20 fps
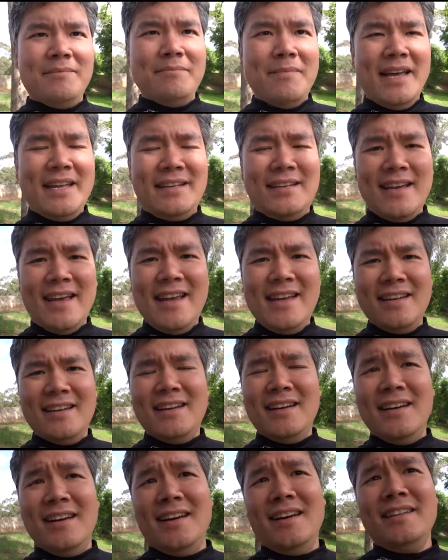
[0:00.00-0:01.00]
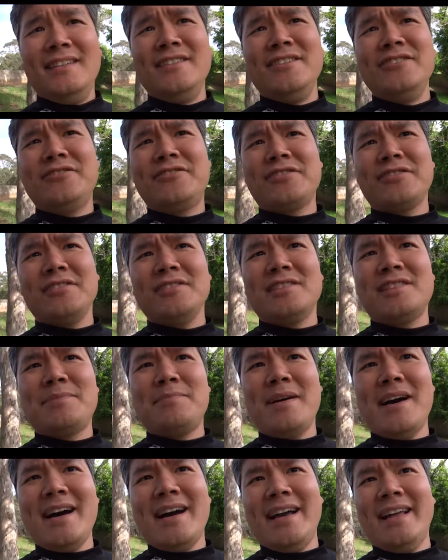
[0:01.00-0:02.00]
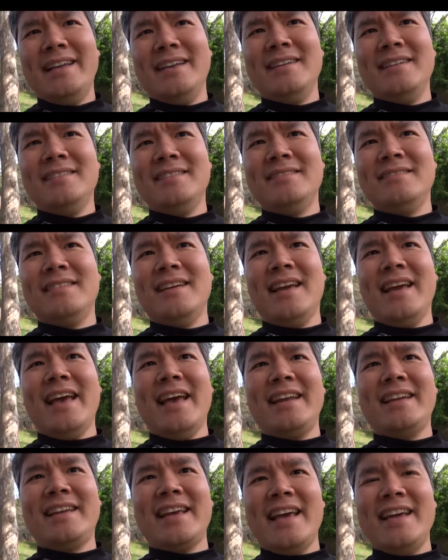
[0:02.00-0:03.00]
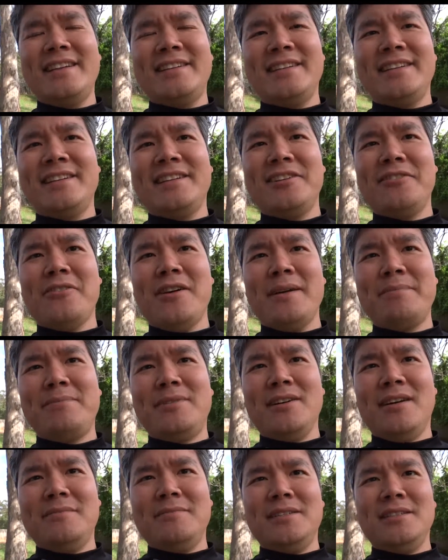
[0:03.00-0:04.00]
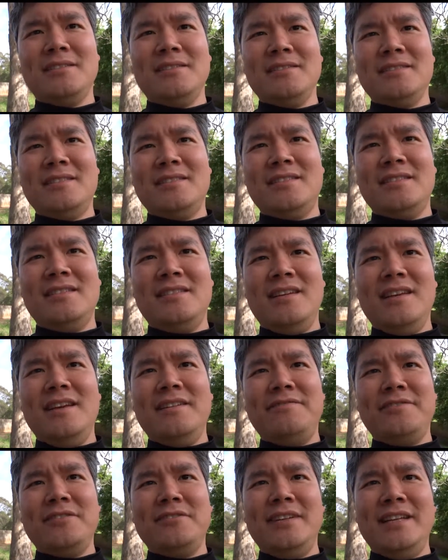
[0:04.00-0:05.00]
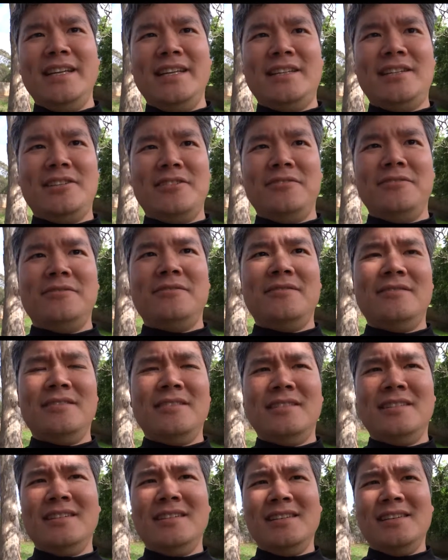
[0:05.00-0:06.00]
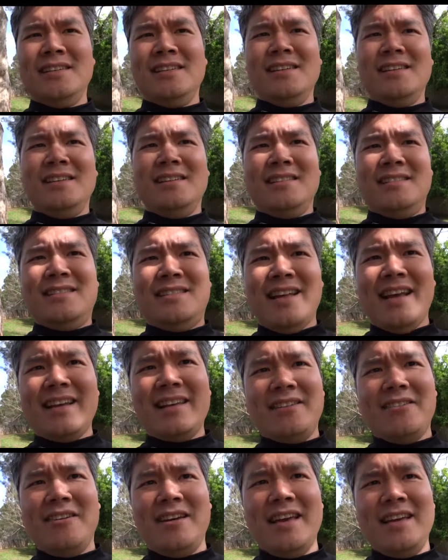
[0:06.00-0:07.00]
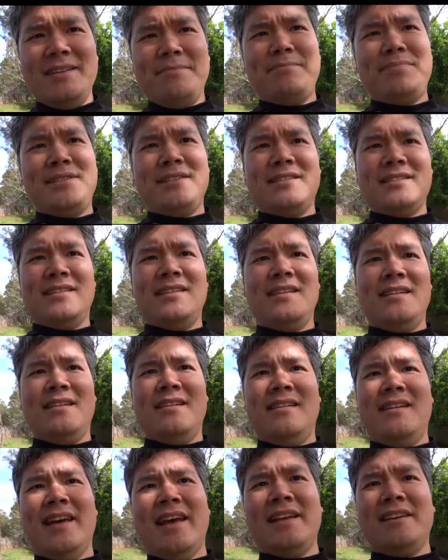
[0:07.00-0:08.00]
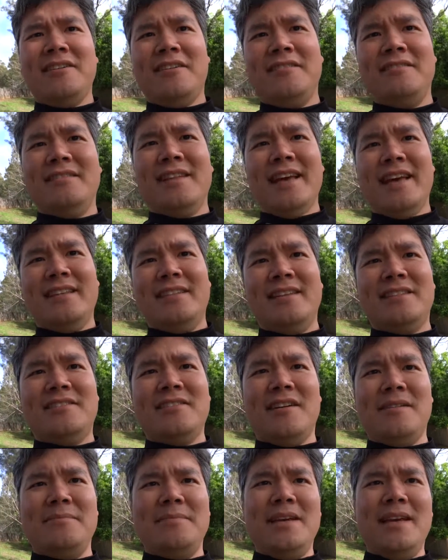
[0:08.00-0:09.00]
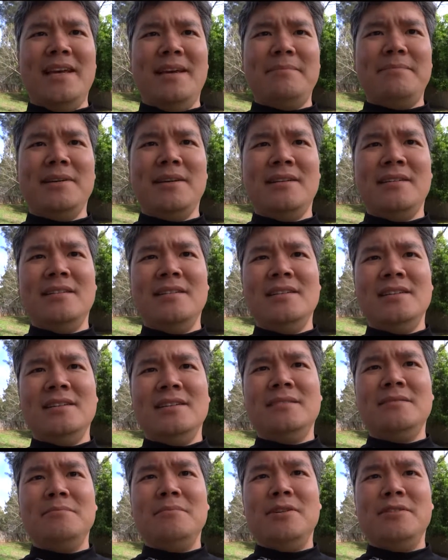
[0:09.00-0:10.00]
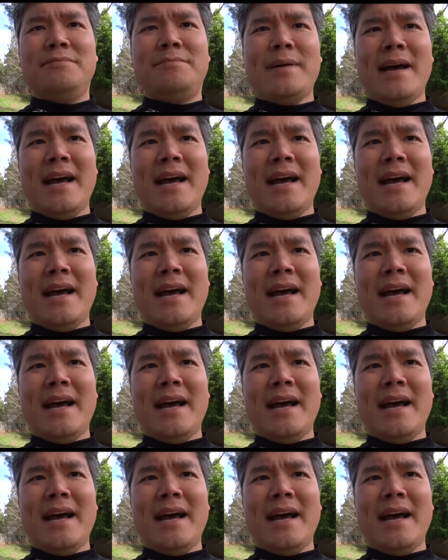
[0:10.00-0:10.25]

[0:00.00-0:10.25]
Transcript: Maintain a neutral spine engaging your abdominals if you need to. Stack your hips and don't let the top hip move